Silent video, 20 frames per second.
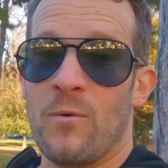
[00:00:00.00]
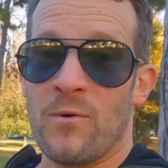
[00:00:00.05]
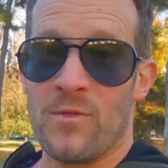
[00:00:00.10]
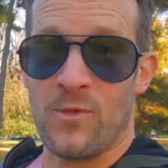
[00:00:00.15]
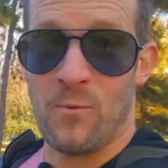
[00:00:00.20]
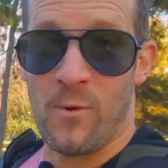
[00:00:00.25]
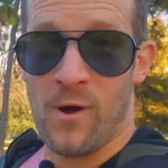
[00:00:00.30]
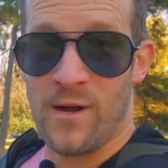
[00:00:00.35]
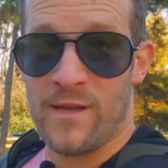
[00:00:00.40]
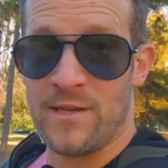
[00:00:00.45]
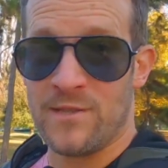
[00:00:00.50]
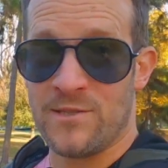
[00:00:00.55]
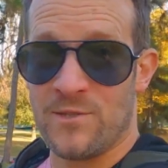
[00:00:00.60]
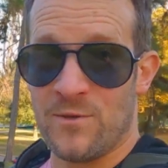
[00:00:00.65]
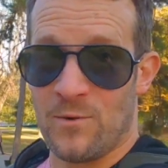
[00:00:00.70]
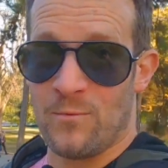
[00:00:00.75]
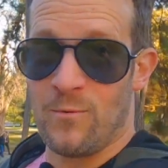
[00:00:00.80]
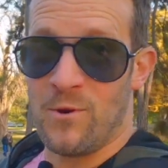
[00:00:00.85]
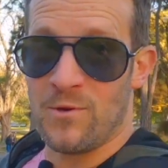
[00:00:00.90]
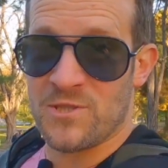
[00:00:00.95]
But what the walking
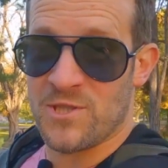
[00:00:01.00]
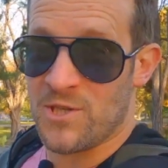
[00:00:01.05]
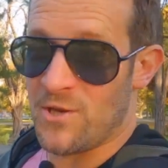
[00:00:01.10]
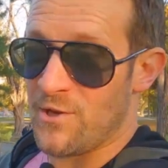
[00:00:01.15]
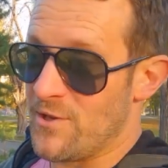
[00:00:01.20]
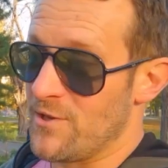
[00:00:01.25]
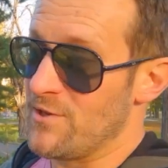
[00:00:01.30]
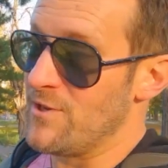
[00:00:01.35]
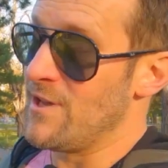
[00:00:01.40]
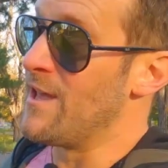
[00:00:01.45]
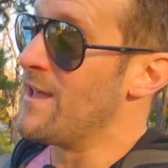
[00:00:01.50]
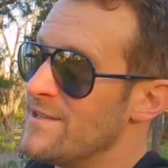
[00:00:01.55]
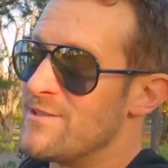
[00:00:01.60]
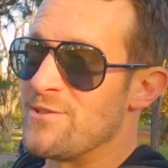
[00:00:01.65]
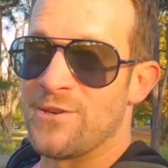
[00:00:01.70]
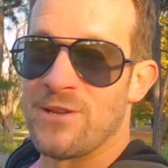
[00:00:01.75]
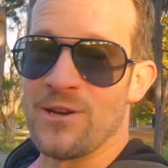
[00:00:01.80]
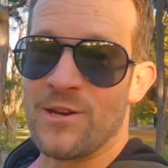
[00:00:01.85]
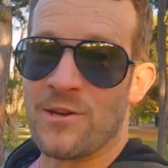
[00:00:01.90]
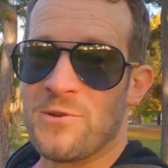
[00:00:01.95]
tour won't show you is
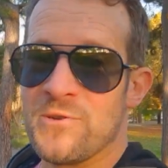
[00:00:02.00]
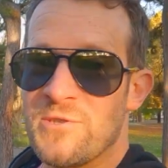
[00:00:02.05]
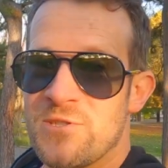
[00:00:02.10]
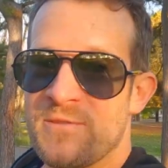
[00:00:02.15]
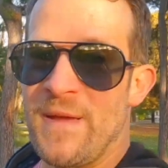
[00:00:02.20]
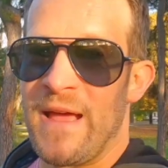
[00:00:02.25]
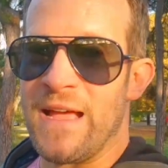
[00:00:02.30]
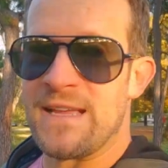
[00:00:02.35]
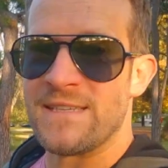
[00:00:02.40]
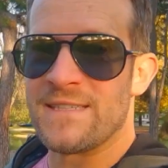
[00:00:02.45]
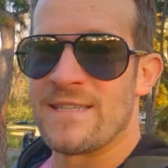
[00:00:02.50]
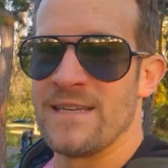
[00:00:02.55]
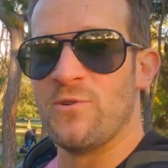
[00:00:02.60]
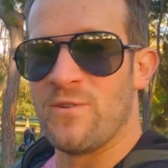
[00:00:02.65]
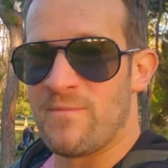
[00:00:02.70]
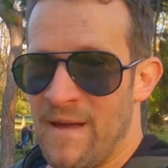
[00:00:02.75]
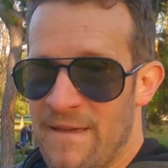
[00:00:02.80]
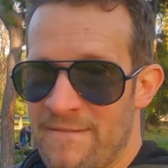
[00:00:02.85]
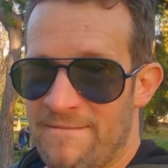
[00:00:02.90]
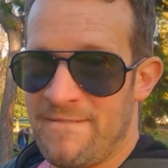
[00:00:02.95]
you're gonna cruise past two
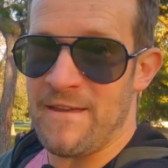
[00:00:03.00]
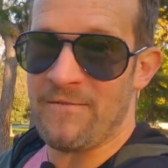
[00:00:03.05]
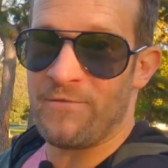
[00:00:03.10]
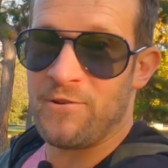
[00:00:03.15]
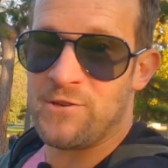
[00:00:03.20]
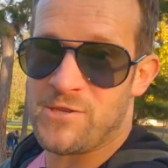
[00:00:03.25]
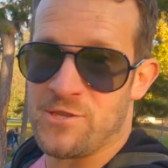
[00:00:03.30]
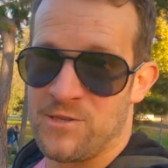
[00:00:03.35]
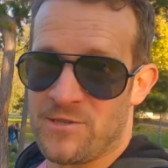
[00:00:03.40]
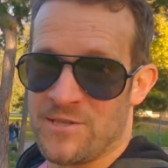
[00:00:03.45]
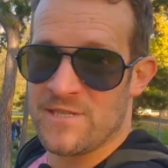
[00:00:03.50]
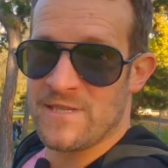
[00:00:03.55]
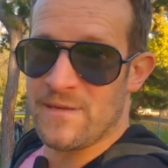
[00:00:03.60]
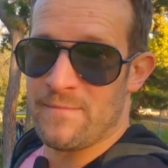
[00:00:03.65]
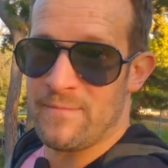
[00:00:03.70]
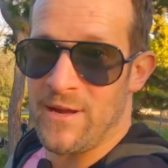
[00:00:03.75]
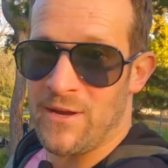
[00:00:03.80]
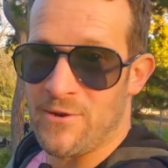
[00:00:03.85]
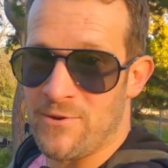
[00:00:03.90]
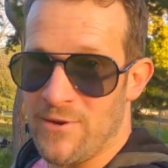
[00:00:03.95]
of my favorite churches
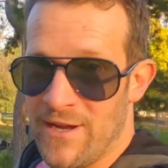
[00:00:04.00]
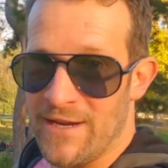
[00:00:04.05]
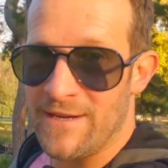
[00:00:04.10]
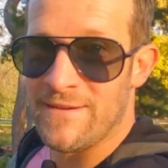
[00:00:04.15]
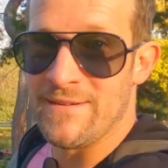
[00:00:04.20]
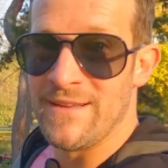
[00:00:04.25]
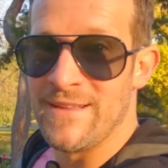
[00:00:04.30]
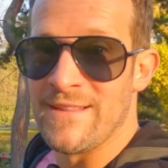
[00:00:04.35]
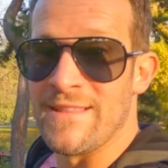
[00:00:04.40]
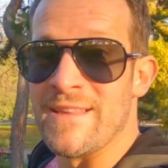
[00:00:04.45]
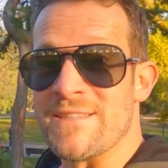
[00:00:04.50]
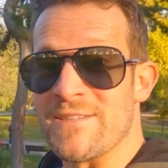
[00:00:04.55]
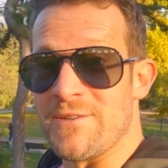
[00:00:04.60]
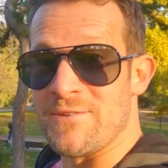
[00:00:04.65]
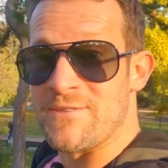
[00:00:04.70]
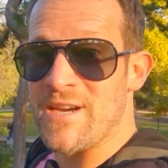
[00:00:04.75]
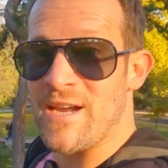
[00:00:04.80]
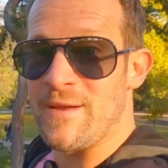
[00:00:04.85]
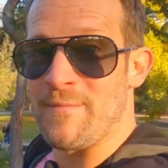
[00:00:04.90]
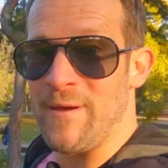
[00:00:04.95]
in Belgrade. Let's
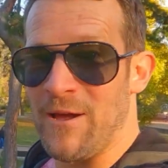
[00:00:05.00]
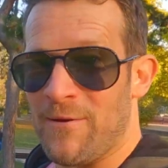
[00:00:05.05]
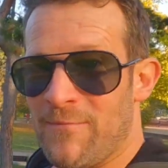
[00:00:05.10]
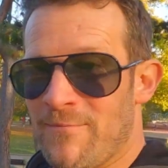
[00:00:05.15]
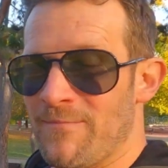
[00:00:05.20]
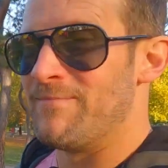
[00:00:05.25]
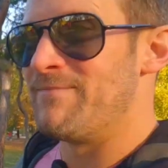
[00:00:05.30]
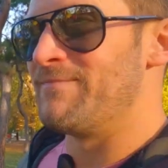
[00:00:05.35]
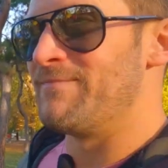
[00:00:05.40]
go check them out.